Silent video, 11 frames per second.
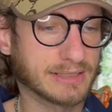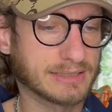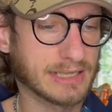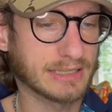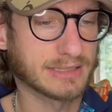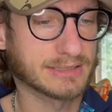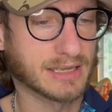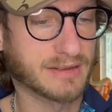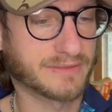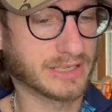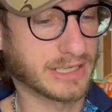could take this
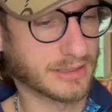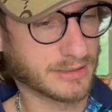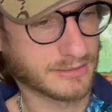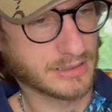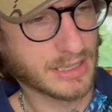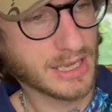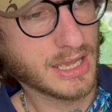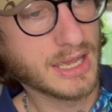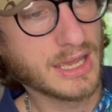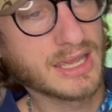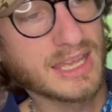off of here
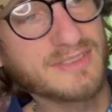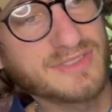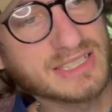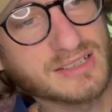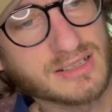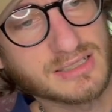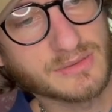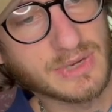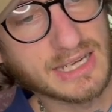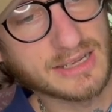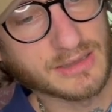if it starts to
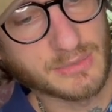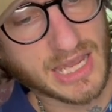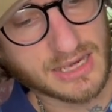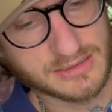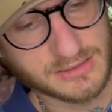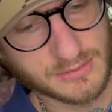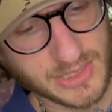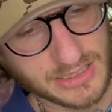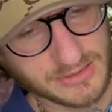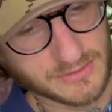weigh down the bag too much,